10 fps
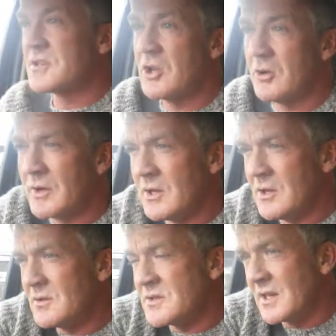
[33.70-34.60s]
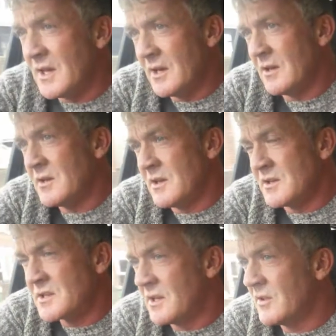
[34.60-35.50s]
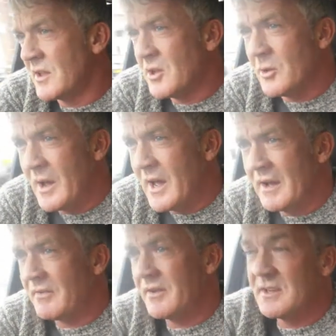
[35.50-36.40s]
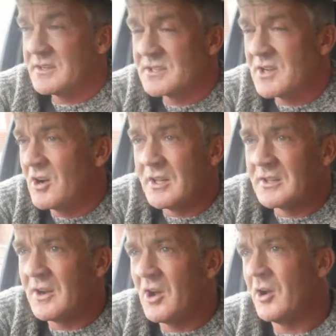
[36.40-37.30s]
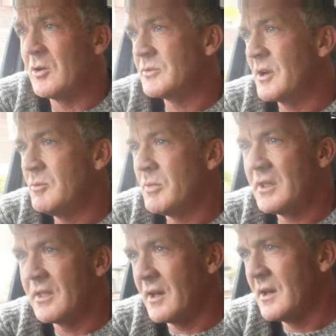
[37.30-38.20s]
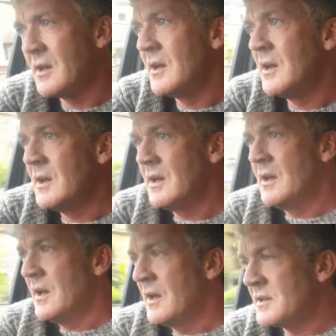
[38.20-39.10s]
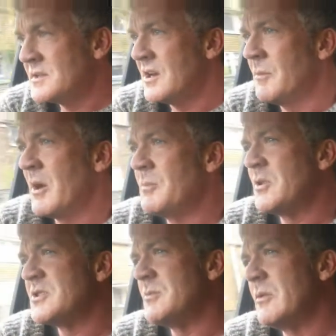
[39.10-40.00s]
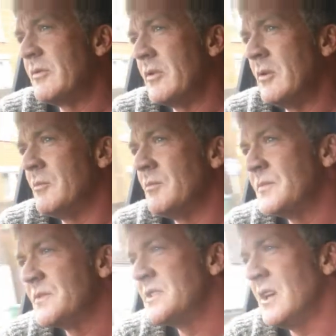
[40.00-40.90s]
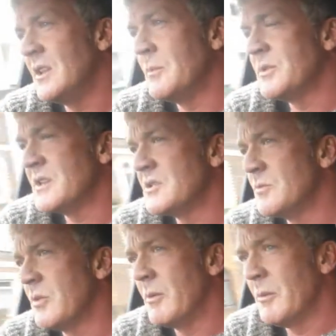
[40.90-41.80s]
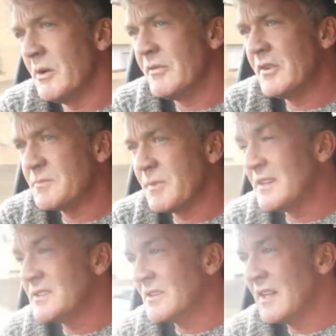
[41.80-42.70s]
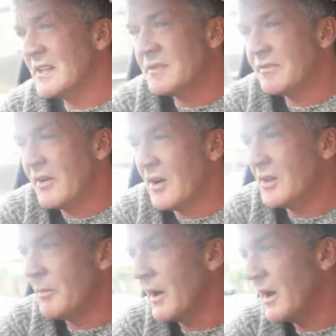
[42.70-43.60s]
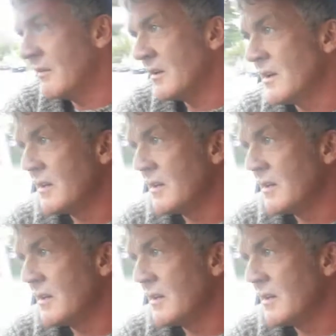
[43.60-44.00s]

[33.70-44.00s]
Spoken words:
security skill that you have is target denial. Don't be there. And that's only made possible from seeing the potential problem in the first place, identifying the behaviour